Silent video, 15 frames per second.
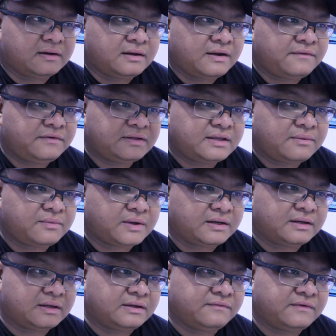Every time
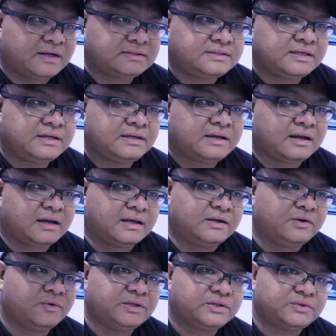when if let's say I
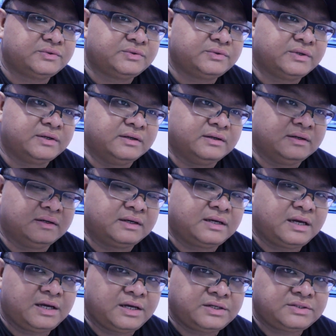go into
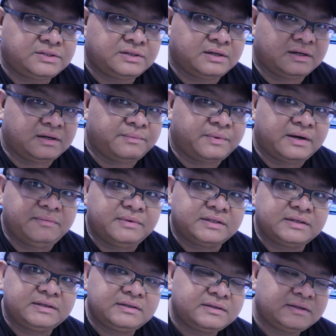KH
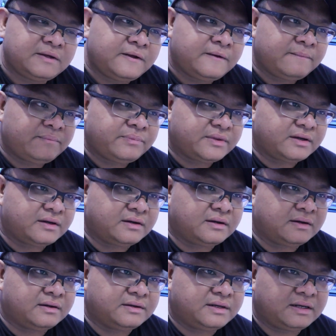parameter,
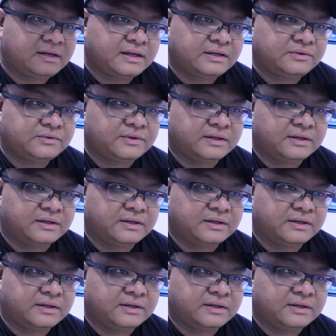then I